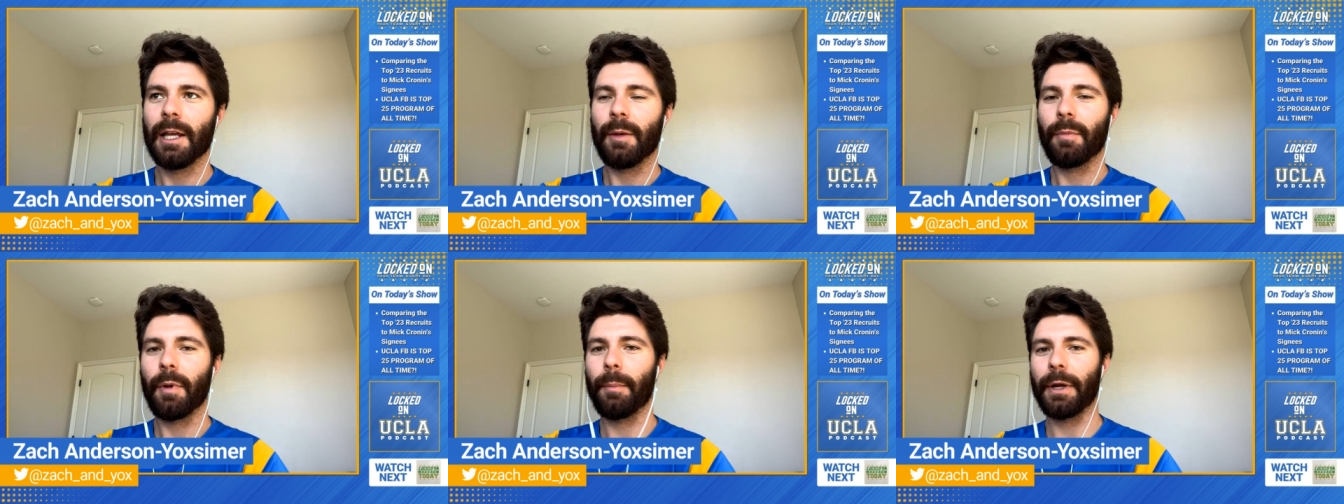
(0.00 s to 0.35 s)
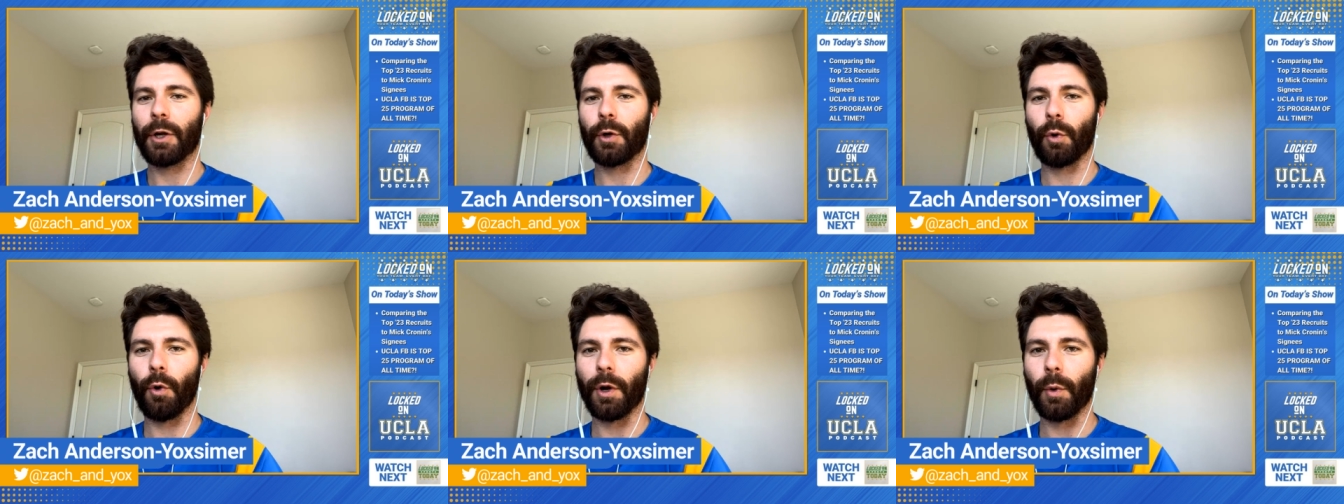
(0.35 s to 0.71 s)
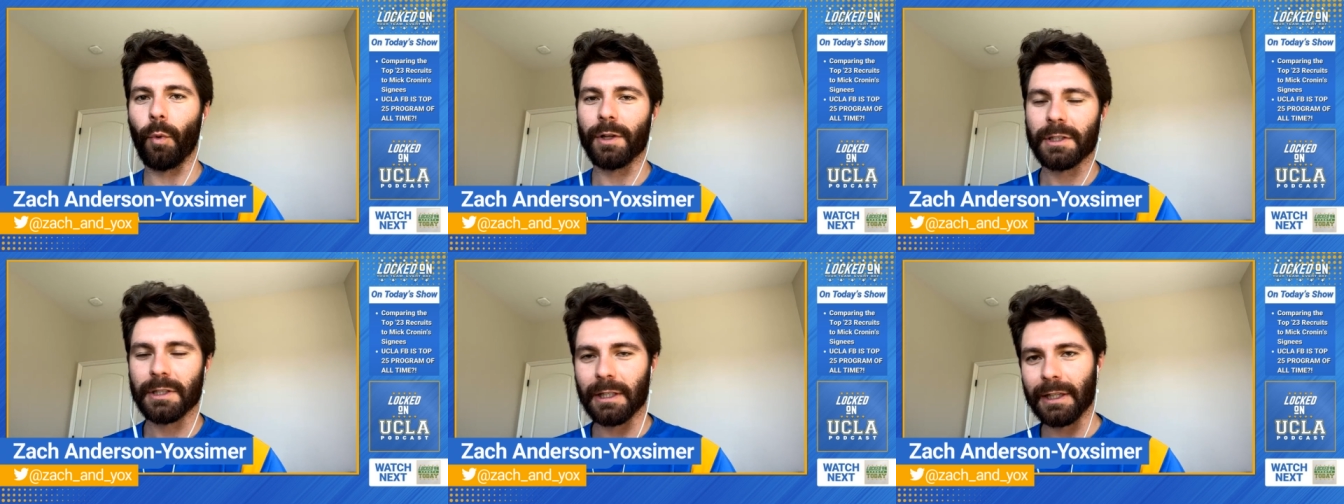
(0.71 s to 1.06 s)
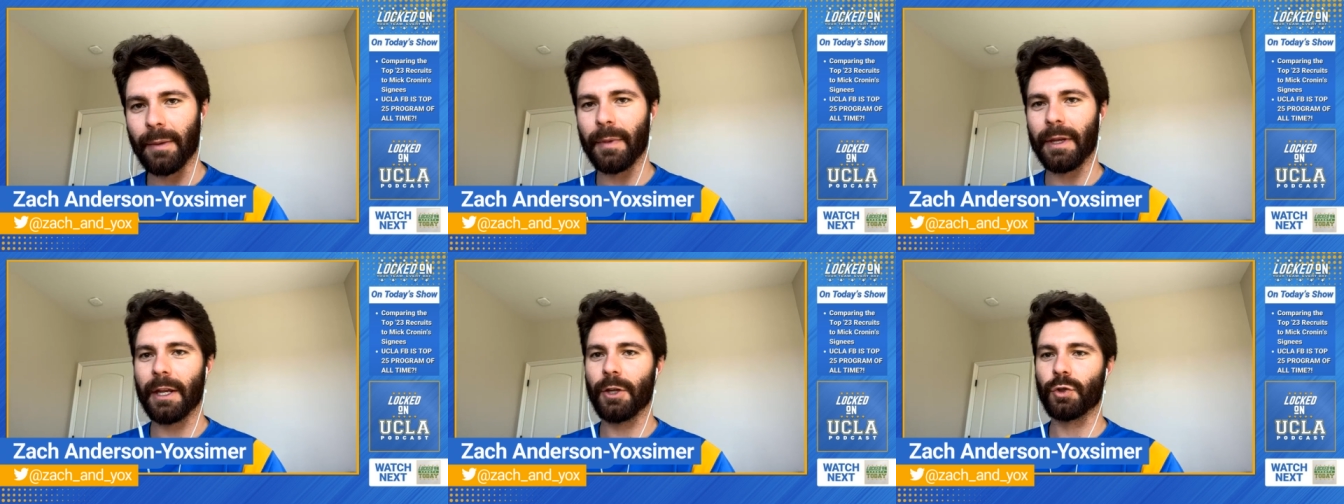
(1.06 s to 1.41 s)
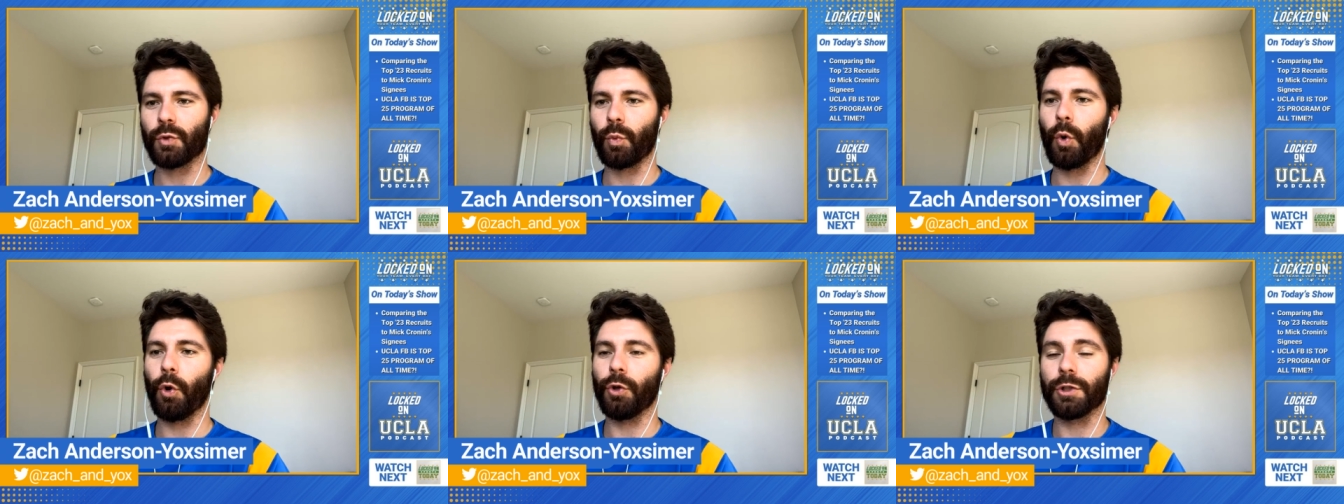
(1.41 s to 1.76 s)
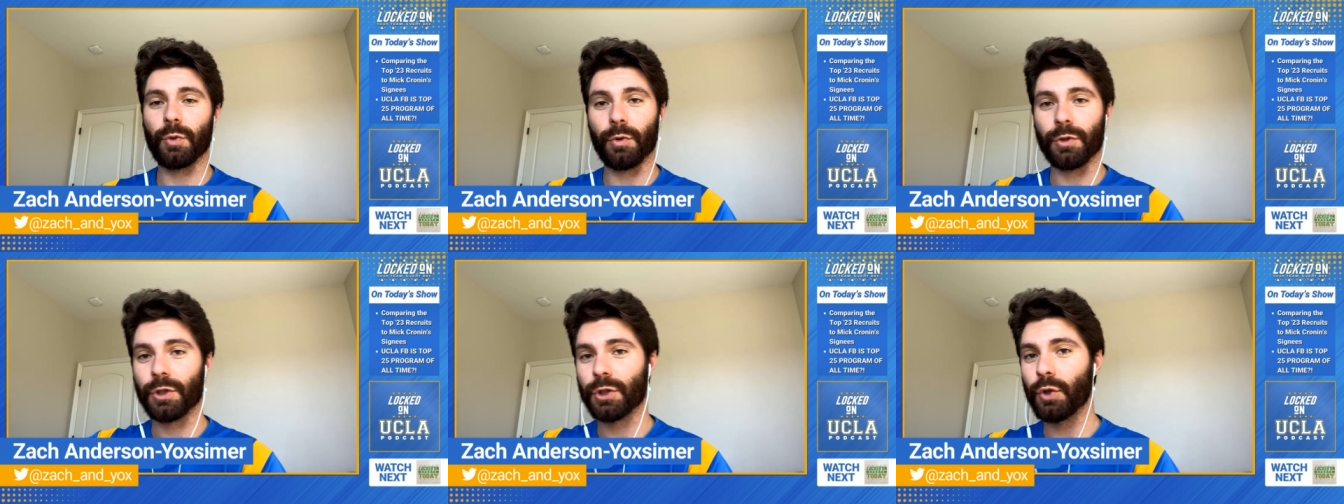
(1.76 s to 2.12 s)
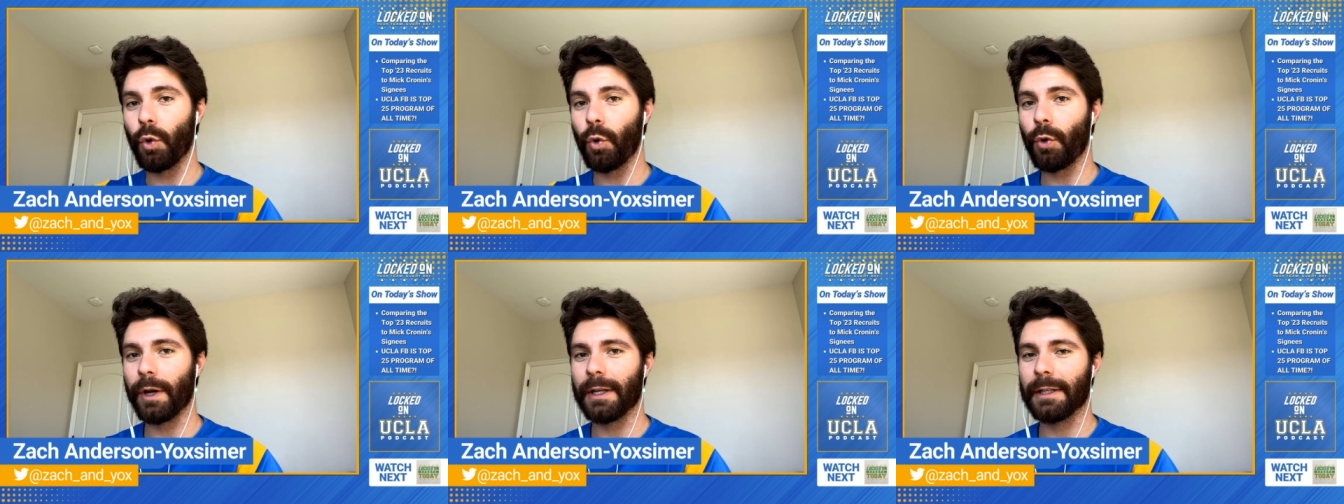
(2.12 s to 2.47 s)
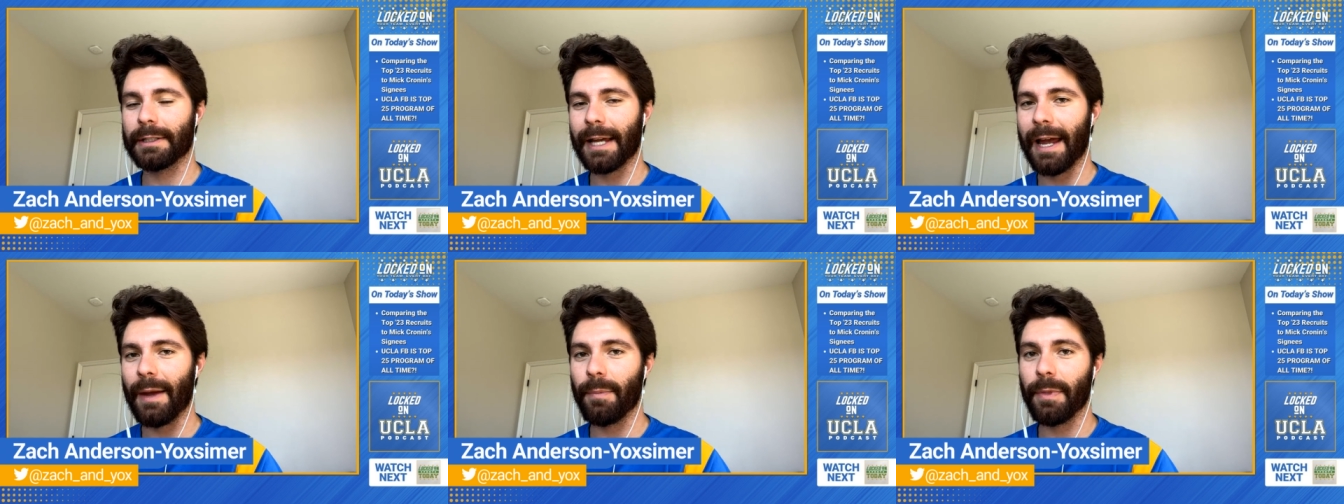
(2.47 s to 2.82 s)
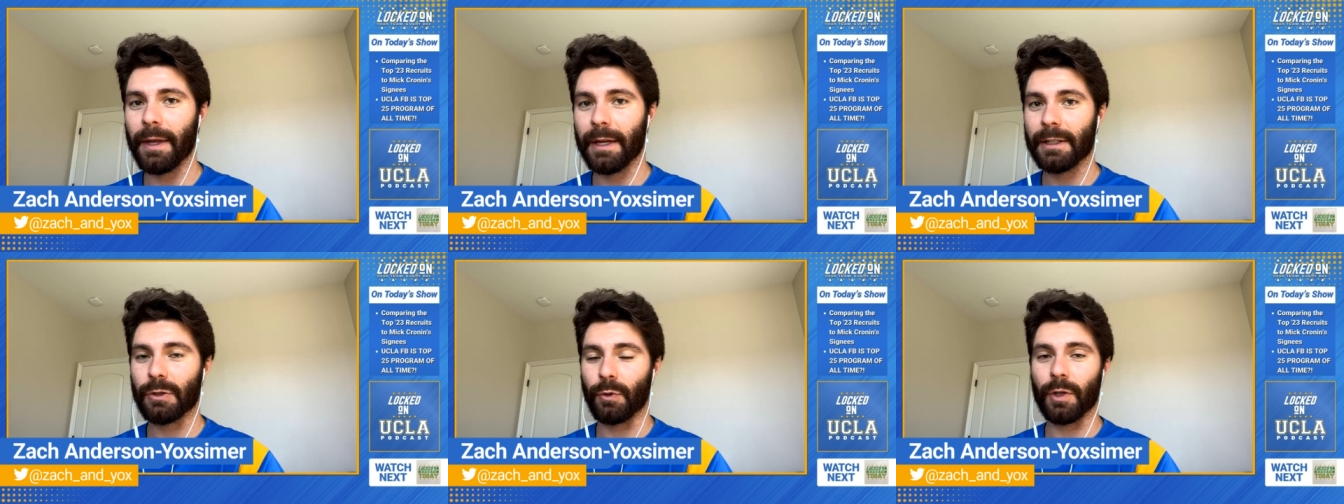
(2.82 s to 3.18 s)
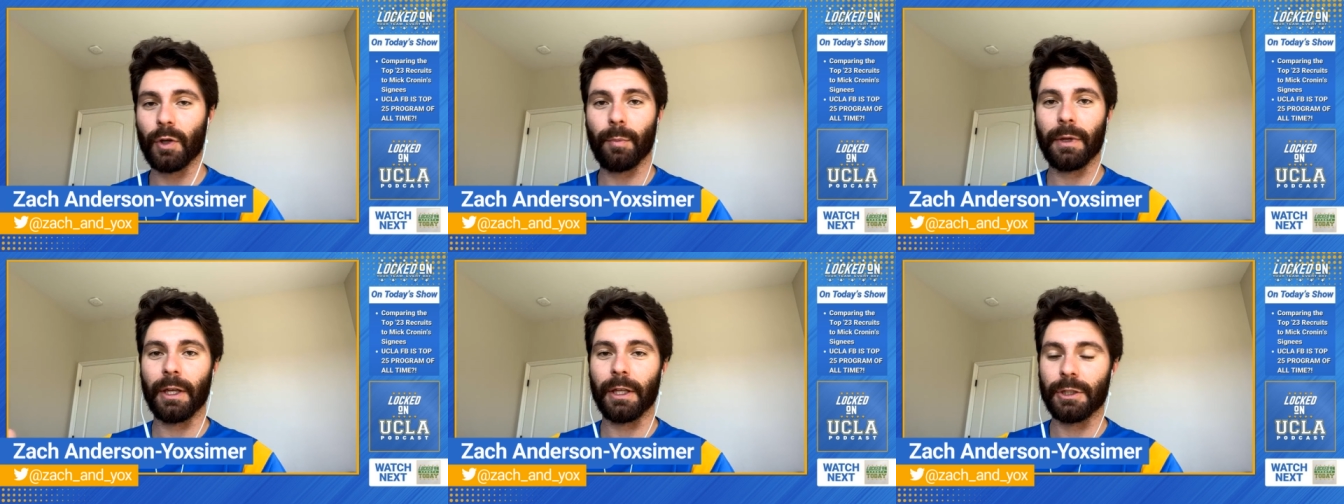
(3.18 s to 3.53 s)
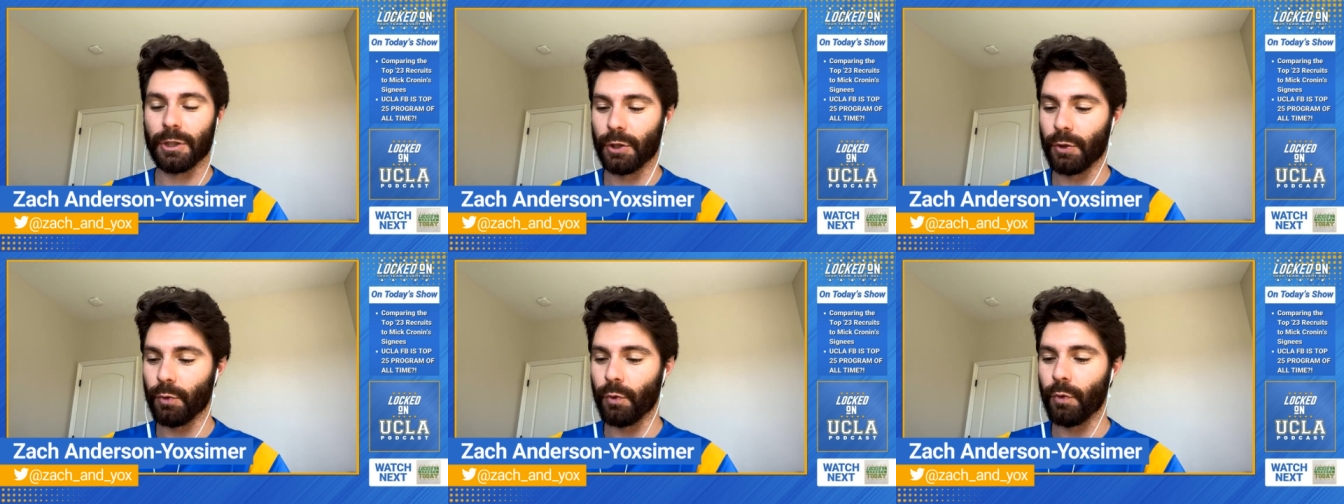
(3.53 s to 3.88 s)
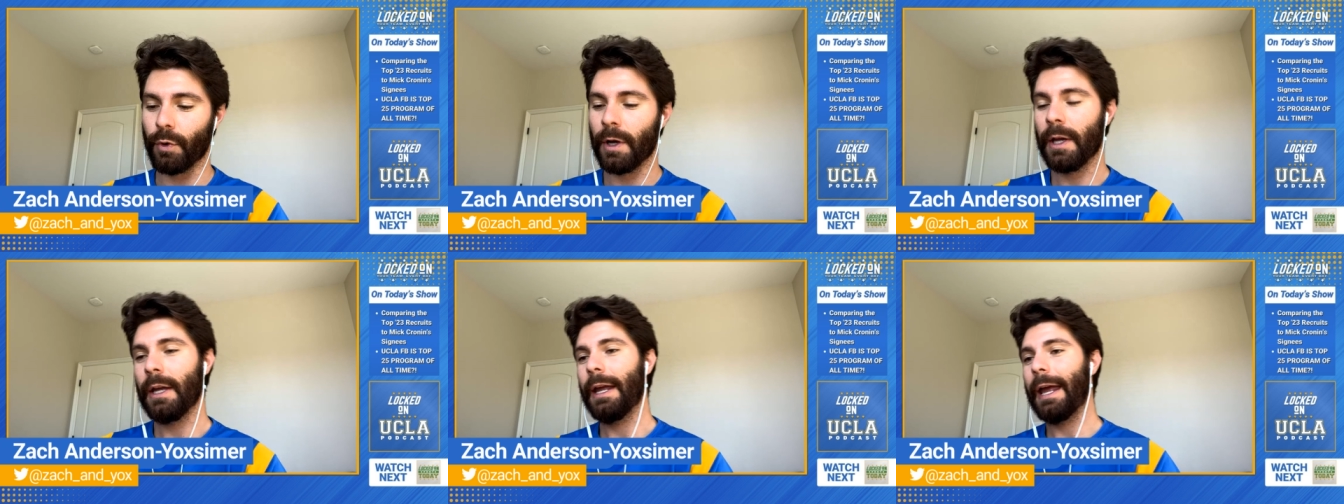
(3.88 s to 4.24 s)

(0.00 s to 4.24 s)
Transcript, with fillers: but Mick Cronin wants to limit his role to a scoring type thing, so he'll be a two.